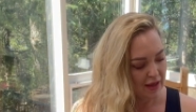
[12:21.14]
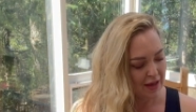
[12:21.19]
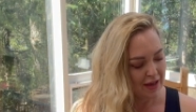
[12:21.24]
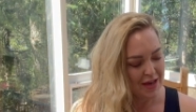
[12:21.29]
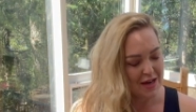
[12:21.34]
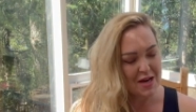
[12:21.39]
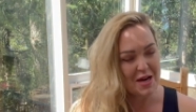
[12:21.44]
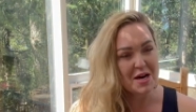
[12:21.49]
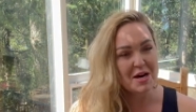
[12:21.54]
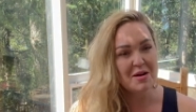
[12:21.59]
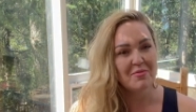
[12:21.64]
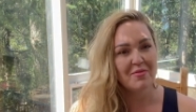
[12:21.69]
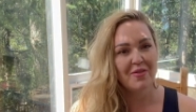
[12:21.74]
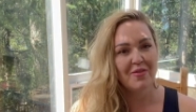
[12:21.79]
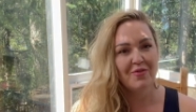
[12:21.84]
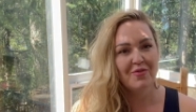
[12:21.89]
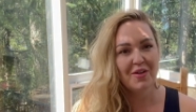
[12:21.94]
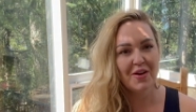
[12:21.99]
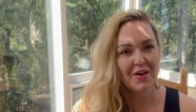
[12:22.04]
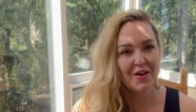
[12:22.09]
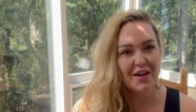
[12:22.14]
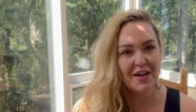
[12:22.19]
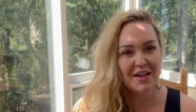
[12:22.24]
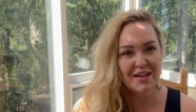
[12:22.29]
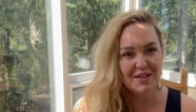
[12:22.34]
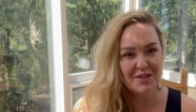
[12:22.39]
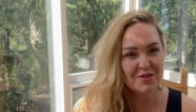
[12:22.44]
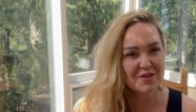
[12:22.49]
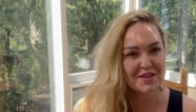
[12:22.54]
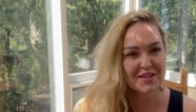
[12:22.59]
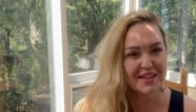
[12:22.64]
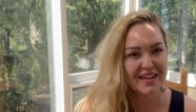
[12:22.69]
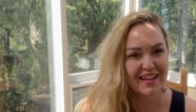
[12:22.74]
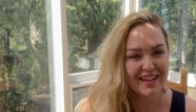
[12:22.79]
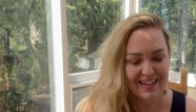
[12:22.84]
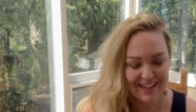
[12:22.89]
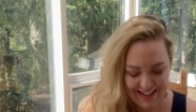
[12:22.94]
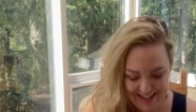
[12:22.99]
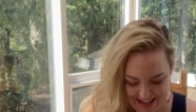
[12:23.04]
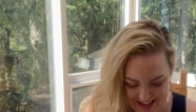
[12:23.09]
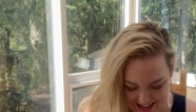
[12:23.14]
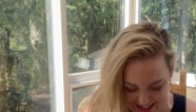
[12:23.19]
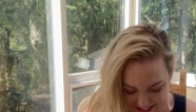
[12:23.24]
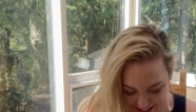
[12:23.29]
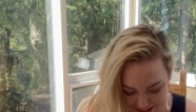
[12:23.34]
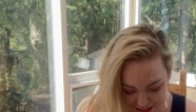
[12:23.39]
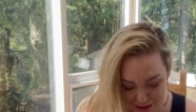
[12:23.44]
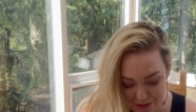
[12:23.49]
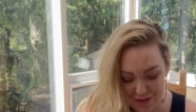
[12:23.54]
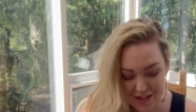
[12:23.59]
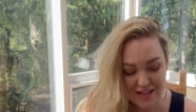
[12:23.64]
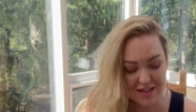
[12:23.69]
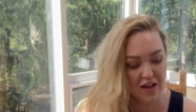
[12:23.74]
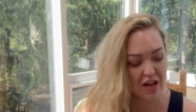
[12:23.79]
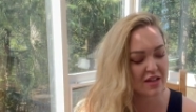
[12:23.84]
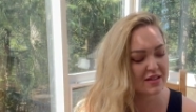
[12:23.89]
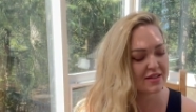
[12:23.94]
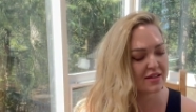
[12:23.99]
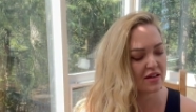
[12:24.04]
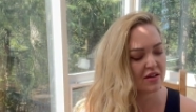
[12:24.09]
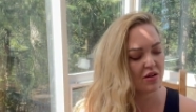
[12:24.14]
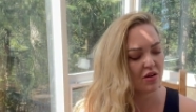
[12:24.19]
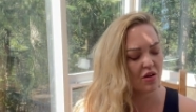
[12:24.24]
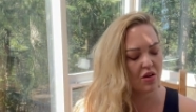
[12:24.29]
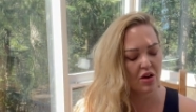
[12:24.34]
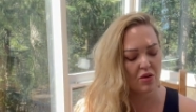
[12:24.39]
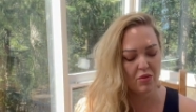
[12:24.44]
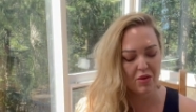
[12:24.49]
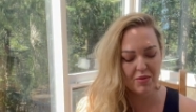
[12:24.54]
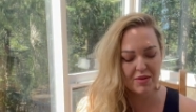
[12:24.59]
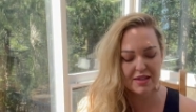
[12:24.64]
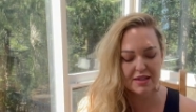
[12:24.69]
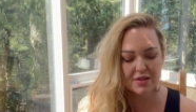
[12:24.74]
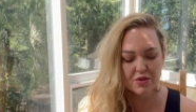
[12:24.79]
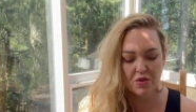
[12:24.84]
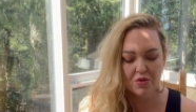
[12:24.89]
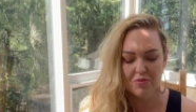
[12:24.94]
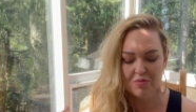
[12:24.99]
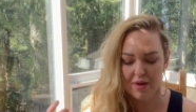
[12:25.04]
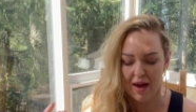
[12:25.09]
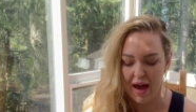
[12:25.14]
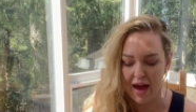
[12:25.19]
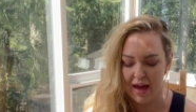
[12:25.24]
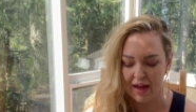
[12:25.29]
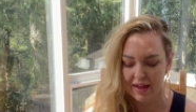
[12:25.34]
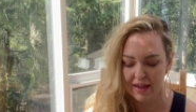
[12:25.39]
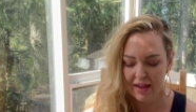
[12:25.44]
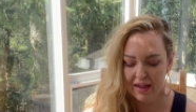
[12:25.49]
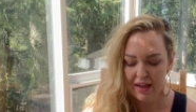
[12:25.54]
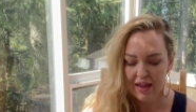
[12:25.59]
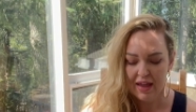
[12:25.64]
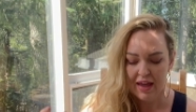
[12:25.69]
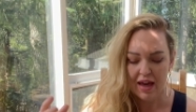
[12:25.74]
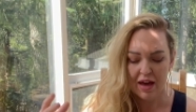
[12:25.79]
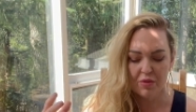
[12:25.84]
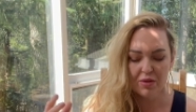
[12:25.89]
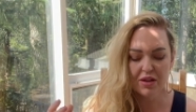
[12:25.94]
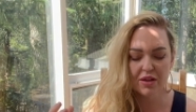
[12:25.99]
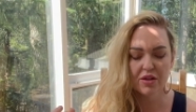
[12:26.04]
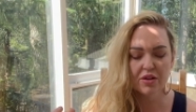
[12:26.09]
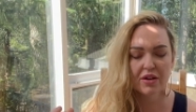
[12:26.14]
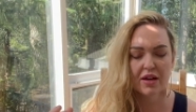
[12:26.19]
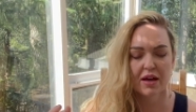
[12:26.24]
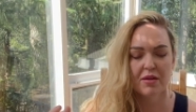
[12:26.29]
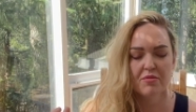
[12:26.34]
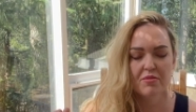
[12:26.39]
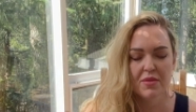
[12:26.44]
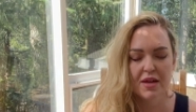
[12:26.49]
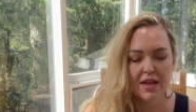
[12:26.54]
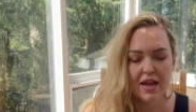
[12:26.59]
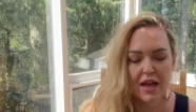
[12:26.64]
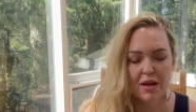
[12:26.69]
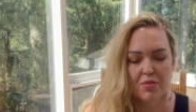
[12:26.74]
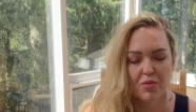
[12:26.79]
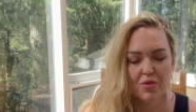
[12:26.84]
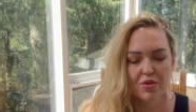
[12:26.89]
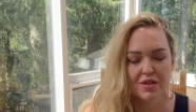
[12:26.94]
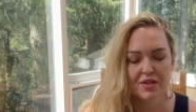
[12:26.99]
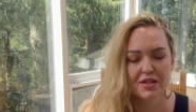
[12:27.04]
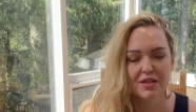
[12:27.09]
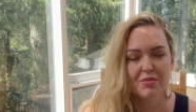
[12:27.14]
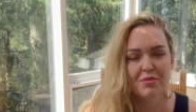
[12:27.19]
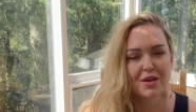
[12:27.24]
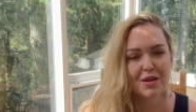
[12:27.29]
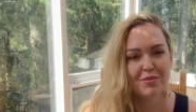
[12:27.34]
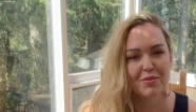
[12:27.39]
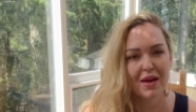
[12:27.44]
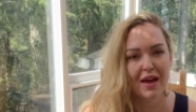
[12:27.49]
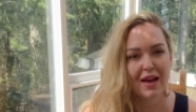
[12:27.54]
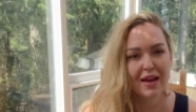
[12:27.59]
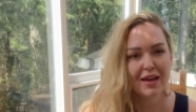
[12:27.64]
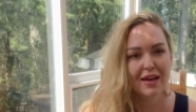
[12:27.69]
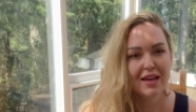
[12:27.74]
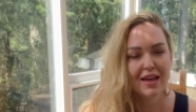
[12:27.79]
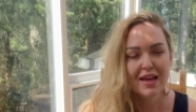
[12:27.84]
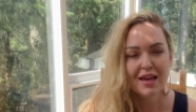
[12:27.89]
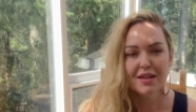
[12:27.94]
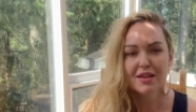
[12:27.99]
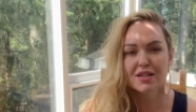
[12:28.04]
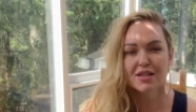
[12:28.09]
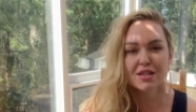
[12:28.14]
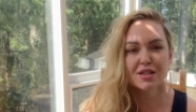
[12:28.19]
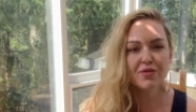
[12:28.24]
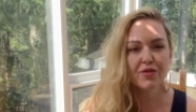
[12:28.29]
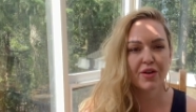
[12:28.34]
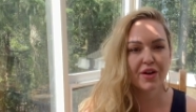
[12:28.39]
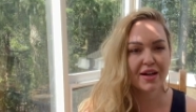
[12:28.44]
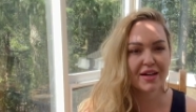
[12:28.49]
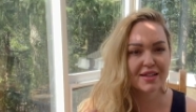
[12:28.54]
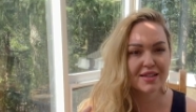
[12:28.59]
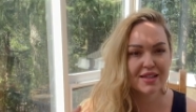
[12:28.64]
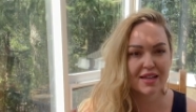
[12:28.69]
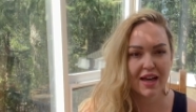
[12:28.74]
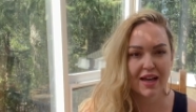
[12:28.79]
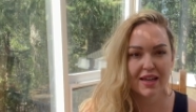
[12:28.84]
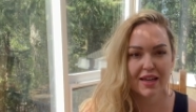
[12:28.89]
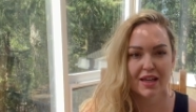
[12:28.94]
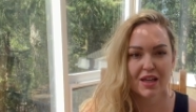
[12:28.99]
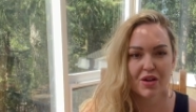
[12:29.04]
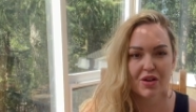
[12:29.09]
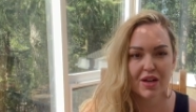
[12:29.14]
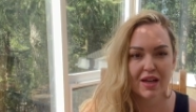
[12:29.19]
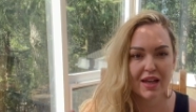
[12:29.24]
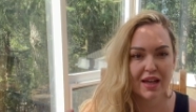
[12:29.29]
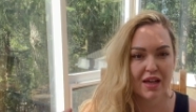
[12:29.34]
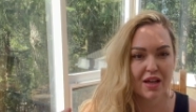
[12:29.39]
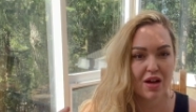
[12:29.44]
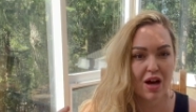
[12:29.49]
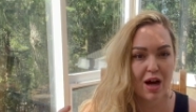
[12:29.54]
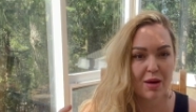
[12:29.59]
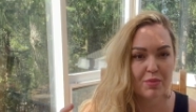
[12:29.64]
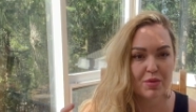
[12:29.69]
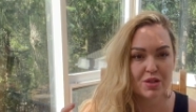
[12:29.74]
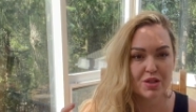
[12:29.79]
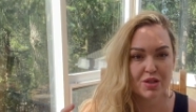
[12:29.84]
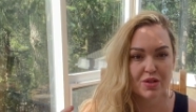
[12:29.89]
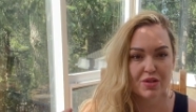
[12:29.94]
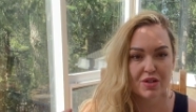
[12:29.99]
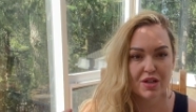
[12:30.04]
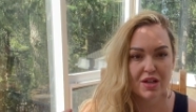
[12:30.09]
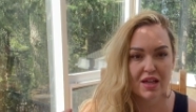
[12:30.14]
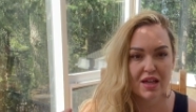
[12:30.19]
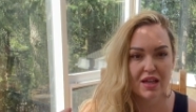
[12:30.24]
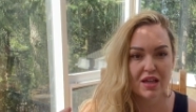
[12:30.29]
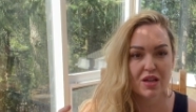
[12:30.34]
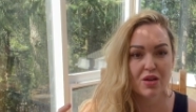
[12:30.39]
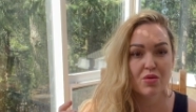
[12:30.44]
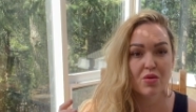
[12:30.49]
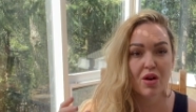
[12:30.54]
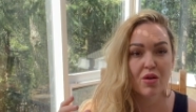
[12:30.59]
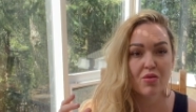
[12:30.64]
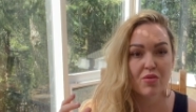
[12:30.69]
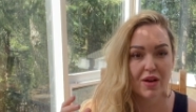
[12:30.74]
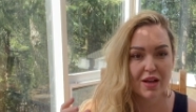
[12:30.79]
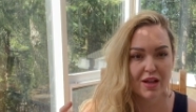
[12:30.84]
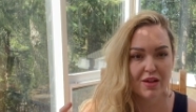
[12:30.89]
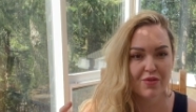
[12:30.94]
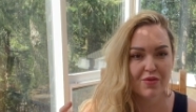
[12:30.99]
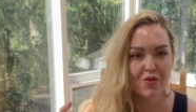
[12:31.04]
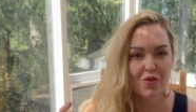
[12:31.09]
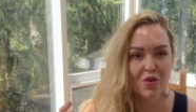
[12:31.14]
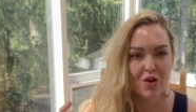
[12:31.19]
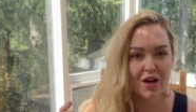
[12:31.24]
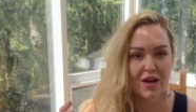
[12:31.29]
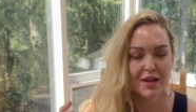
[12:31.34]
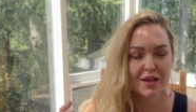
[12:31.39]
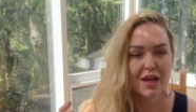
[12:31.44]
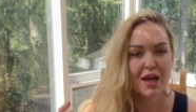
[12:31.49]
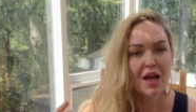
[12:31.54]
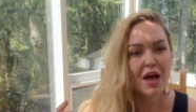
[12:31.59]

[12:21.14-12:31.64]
um, very interesting. So it's, it's when we zoom back and we look at mid-April into mid-May, this is very exciting. You're getting an opportunity. You are ready for it,